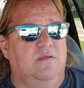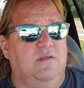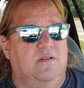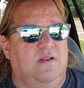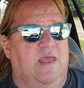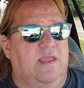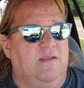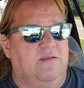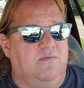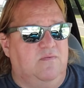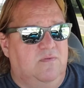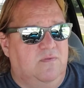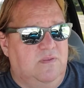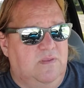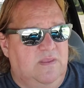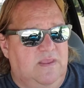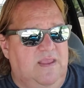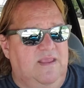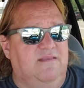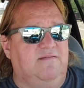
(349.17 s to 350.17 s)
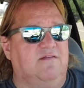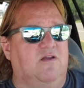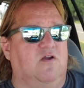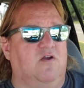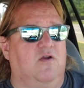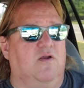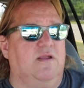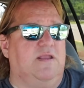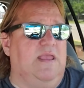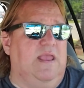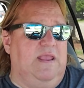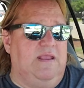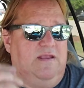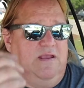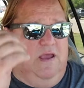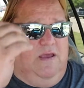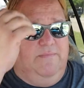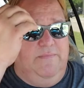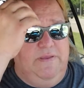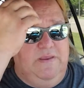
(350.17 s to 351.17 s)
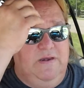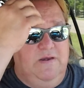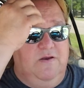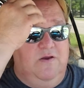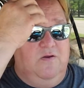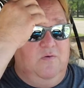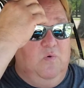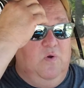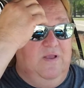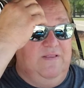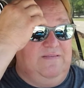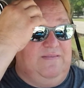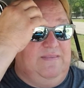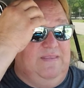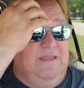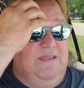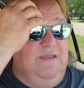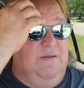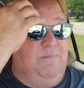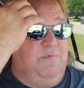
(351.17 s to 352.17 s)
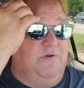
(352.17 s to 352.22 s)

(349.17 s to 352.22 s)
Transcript: like is a hurricane coming or what's the